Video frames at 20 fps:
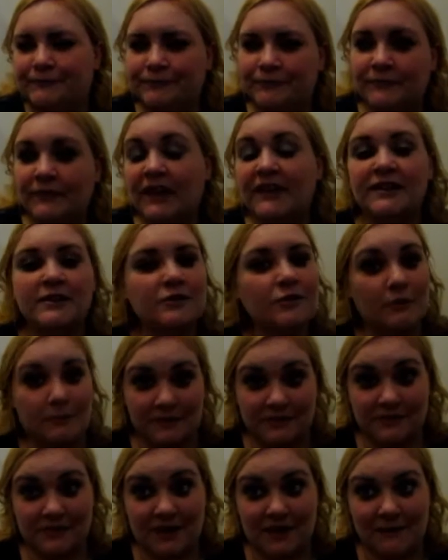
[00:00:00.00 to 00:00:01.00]
I didn't know I was
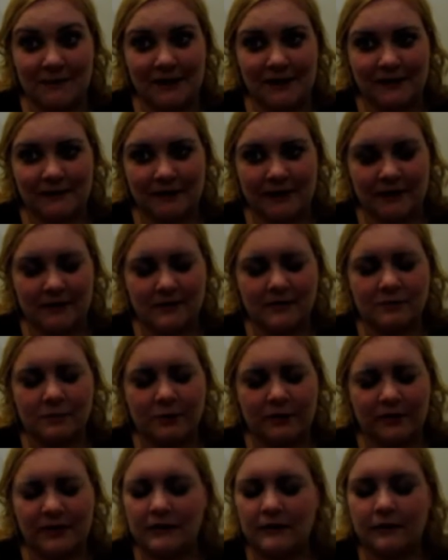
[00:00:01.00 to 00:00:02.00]
a diabetic by this
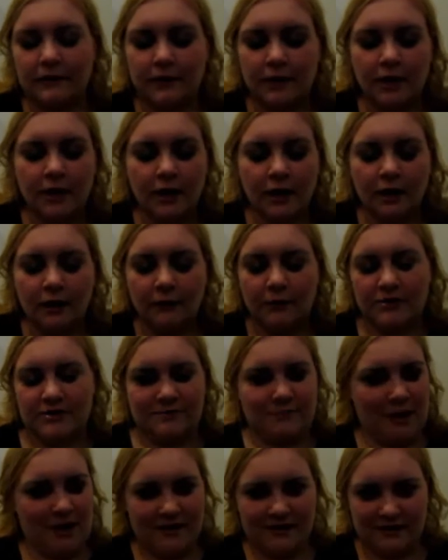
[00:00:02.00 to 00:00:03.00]
point either, which
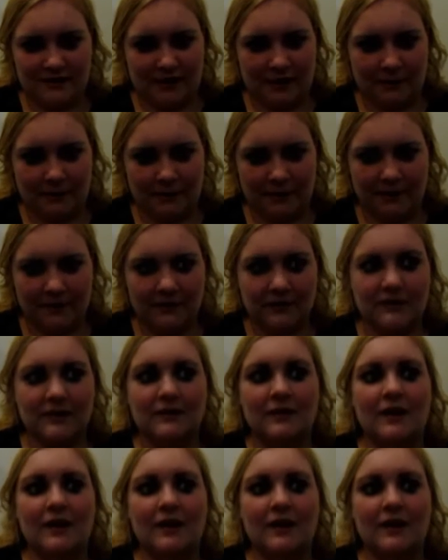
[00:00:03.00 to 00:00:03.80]
probably didn't help things.